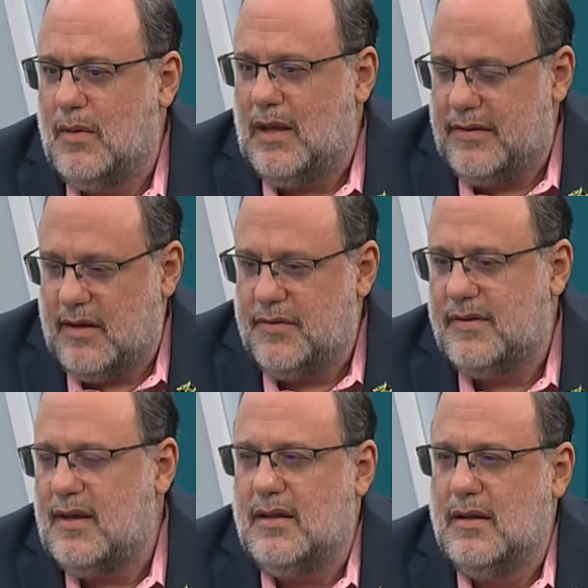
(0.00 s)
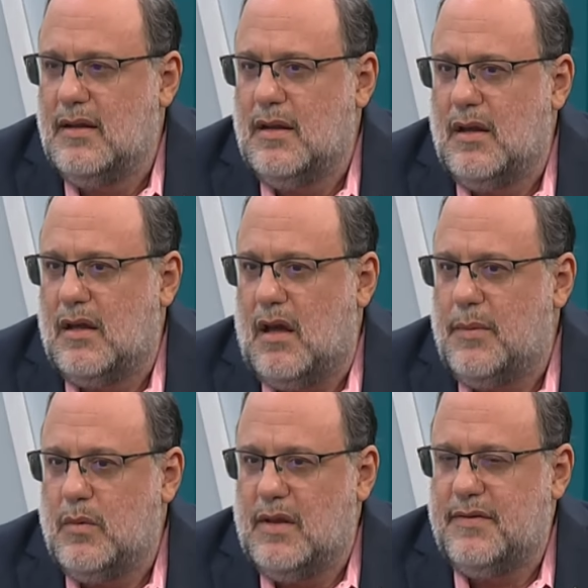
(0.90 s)
as I've said,
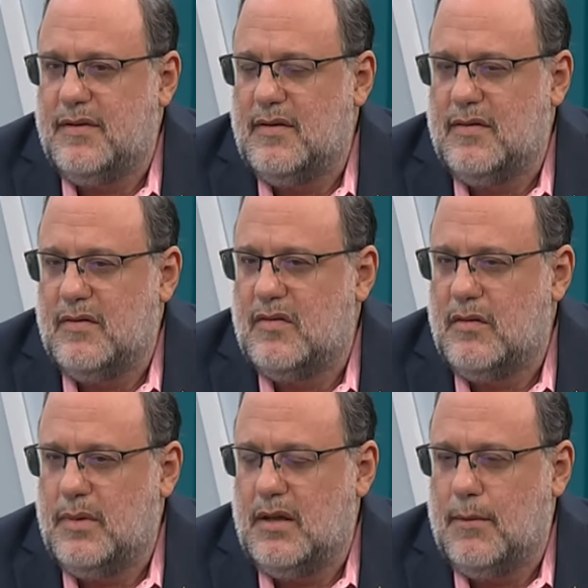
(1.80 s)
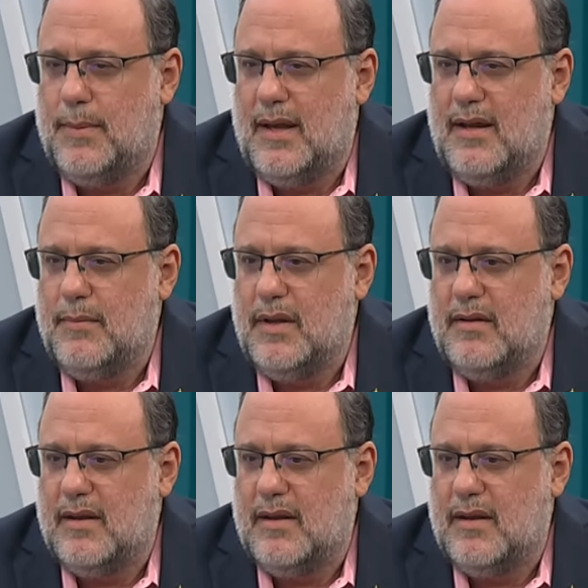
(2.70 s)
Commonwealth citizens to be in the Parliament.